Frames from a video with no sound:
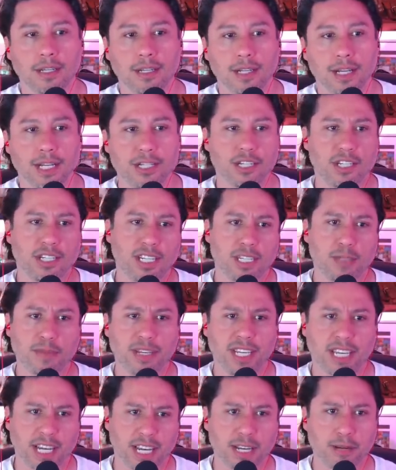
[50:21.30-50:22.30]
And she sees me
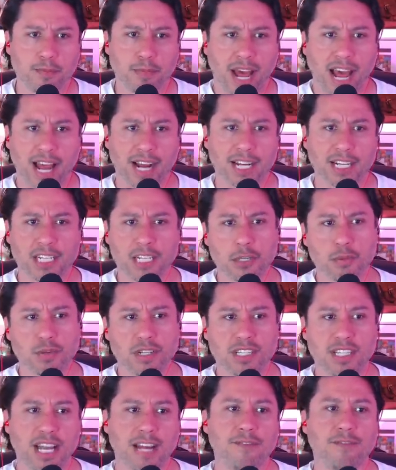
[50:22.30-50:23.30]
kicking back and she's
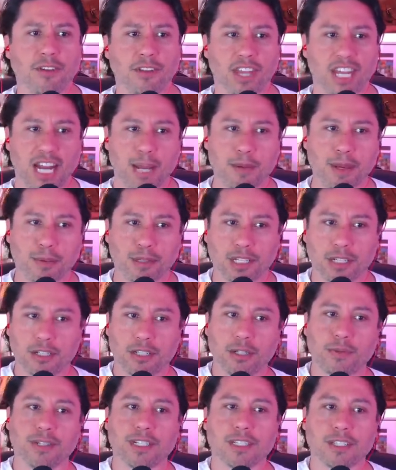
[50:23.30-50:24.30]
resentful that I'm able to
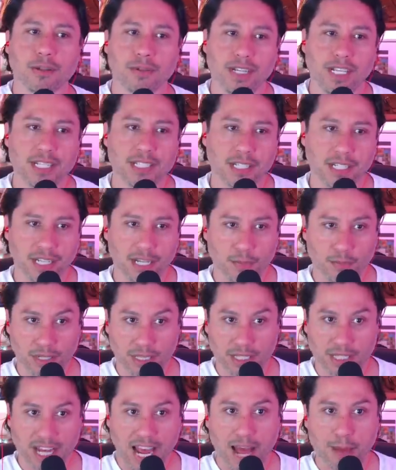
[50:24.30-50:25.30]
do it so easily. And when
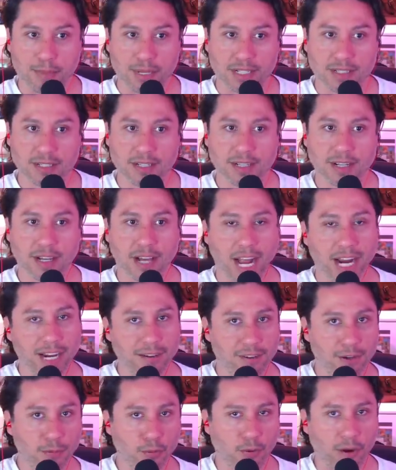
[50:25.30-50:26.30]
this happens, I give
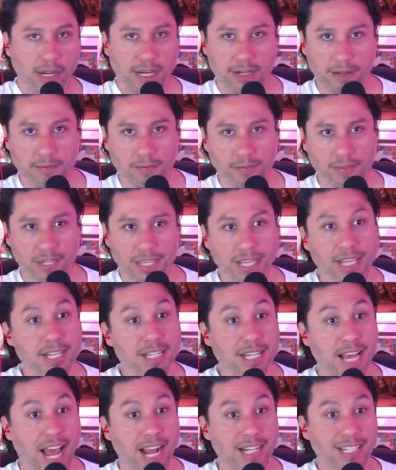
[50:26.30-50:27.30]
her one,
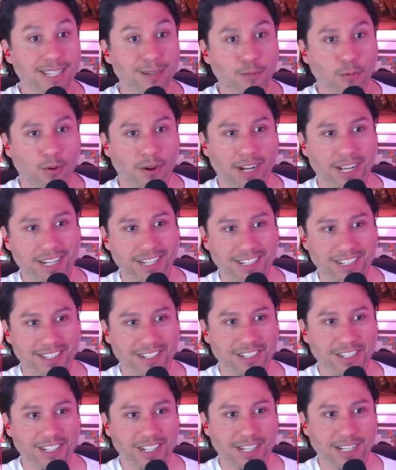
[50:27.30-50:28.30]
exactly one,
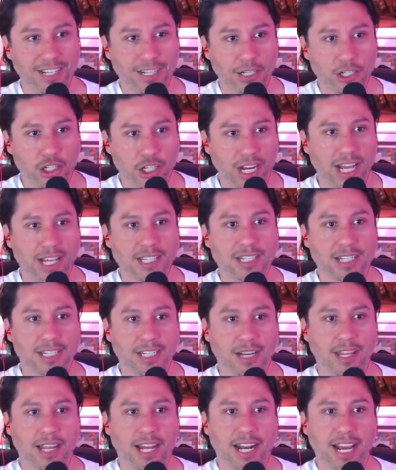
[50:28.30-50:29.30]
chance to
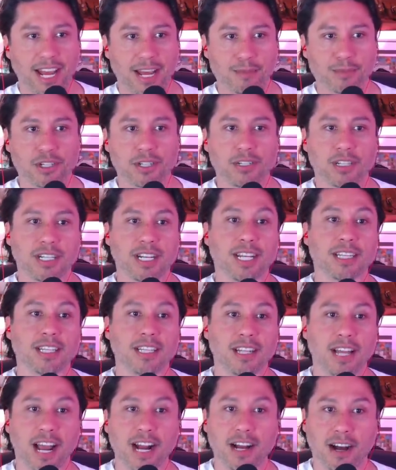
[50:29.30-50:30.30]
tell that hamster to take the
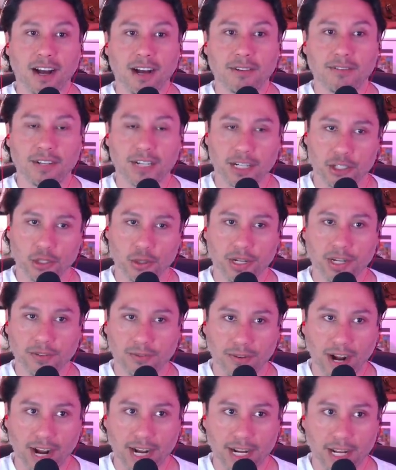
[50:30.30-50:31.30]
night off and enjoy your
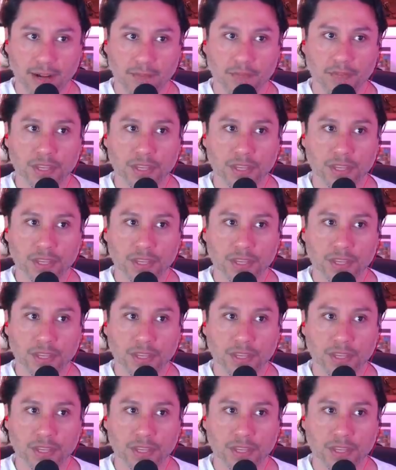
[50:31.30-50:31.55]
Friday.